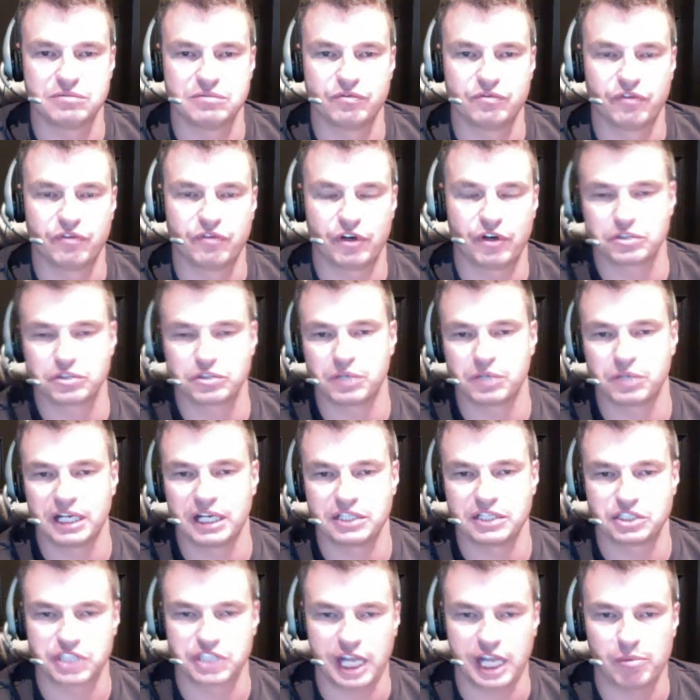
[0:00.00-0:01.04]
First, we'll get a
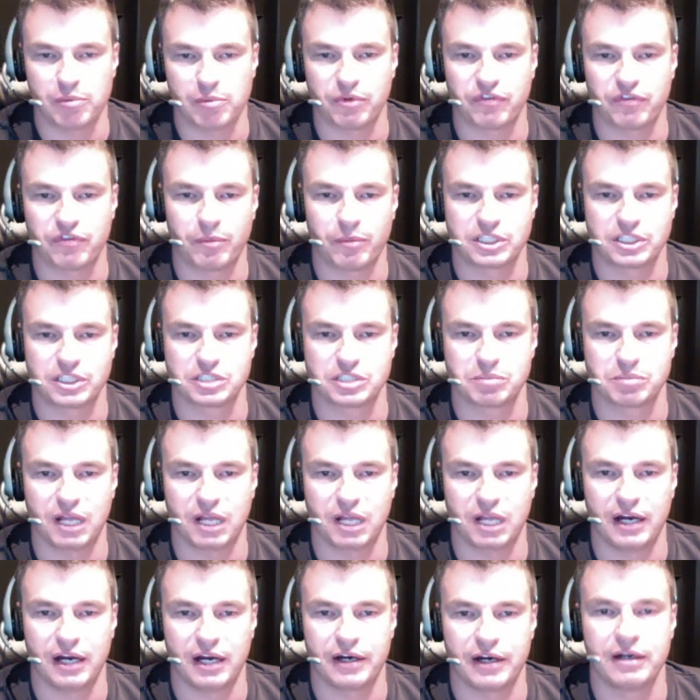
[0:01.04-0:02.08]
sample from our
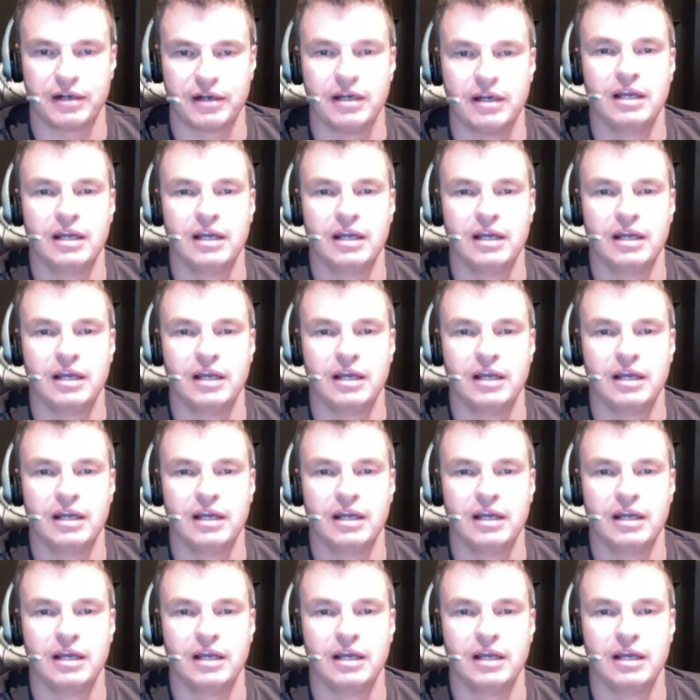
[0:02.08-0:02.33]
supplier.